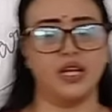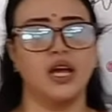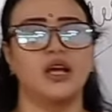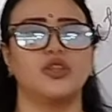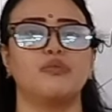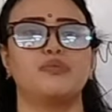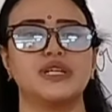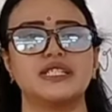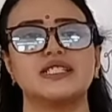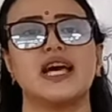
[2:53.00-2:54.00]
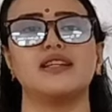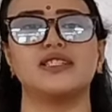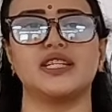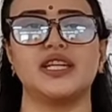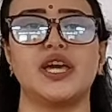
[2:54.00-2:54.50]
Now,
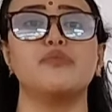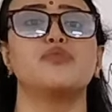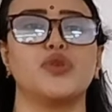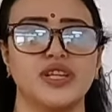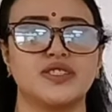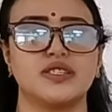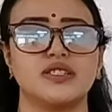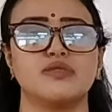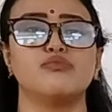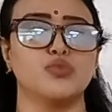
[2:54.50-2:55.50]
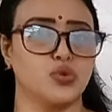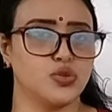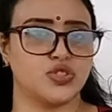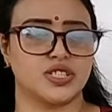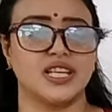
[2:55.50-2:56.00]
personality embraces
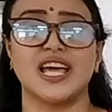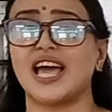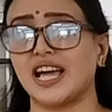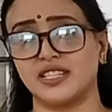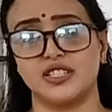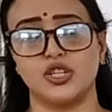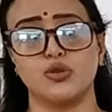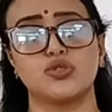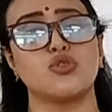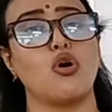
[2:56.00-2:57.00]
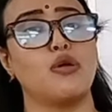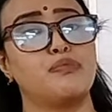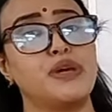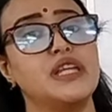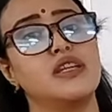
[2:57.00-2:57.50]
moods, attitudes,
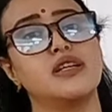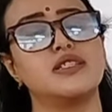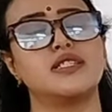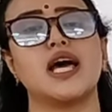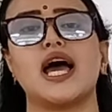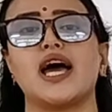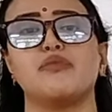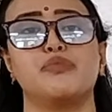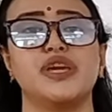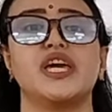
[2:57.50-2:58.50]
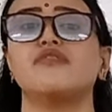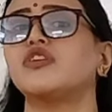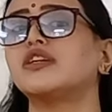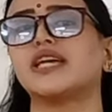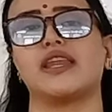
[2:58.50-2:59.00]
opinions and behavioral
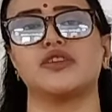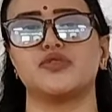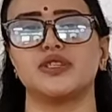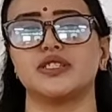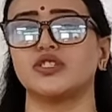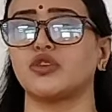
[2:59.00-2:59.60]
characteristics of an